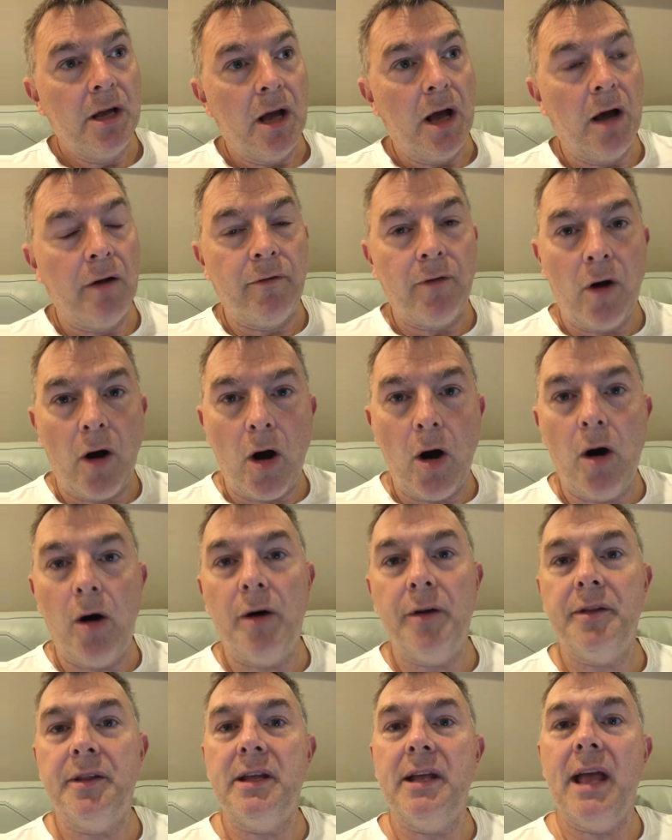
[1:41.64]
of
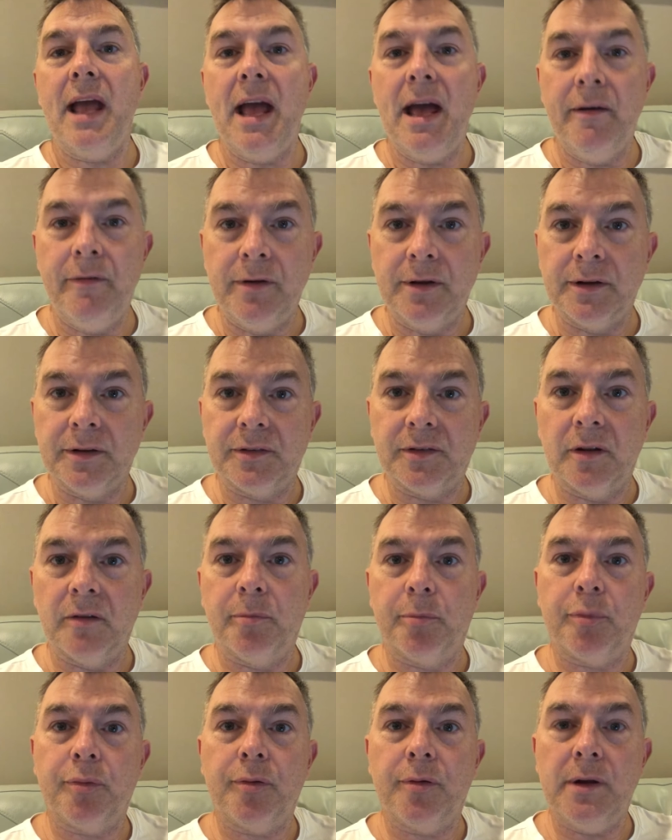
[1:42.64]
all the evidence
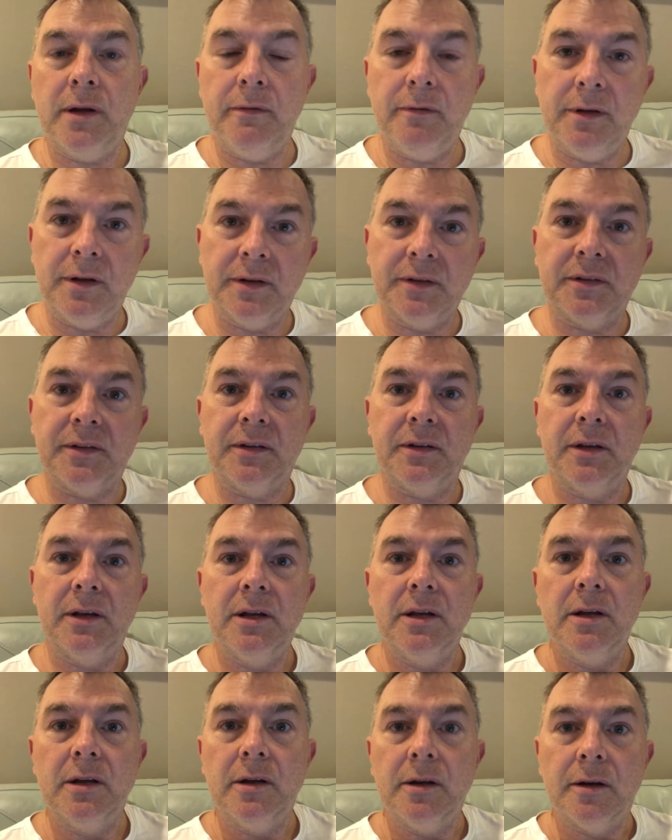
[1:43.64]
of previous
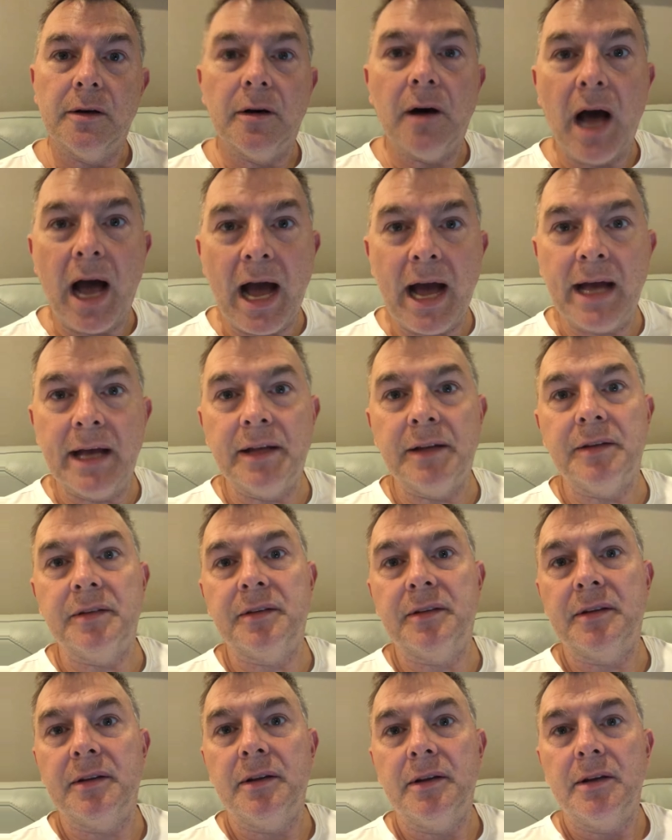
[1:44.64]
lies.
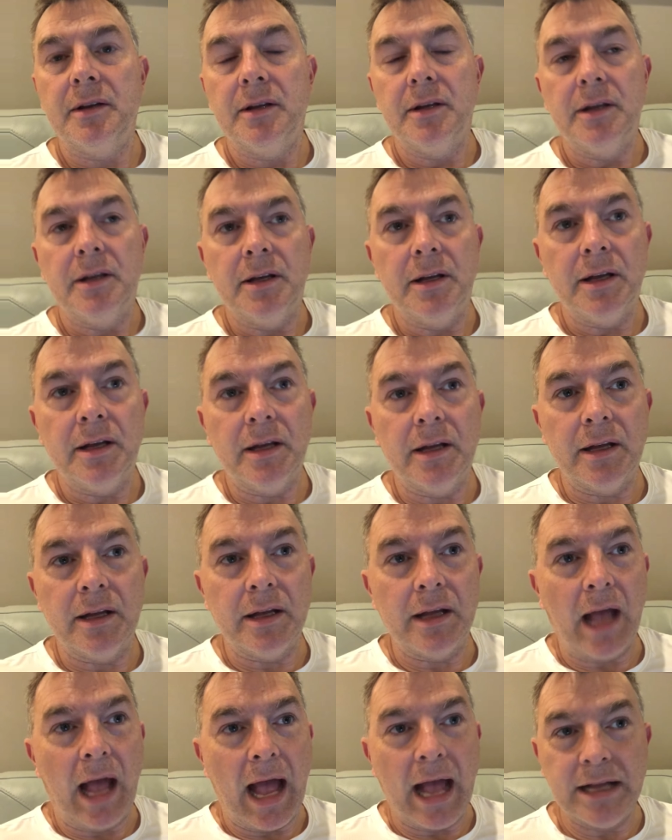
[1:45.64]

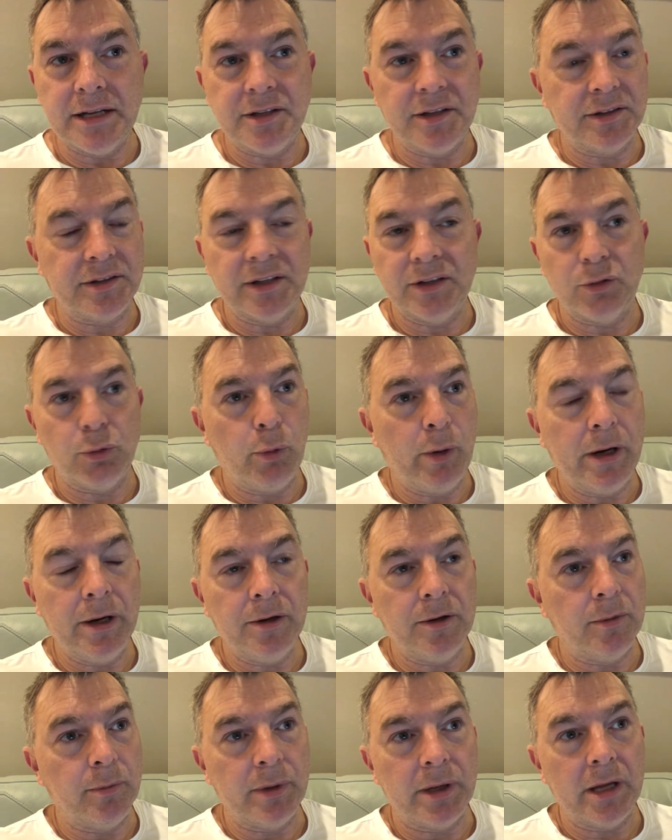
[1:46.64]
I just, it's
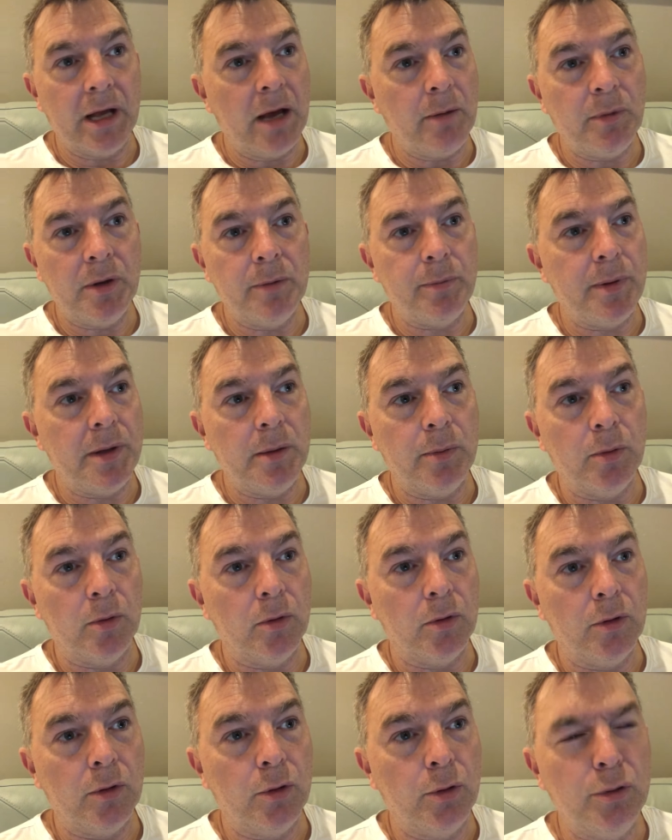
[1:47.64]
weird to me how many
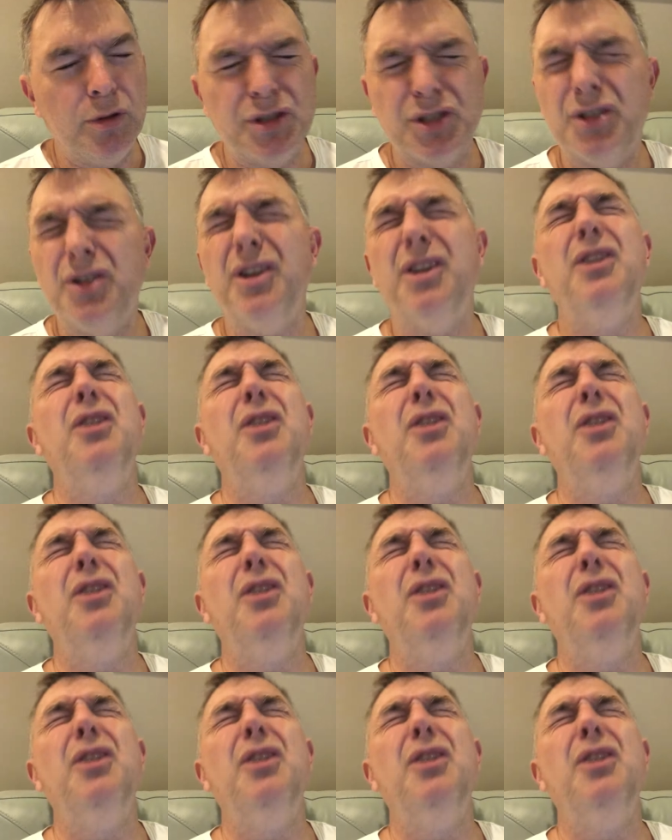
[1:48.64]
people who should have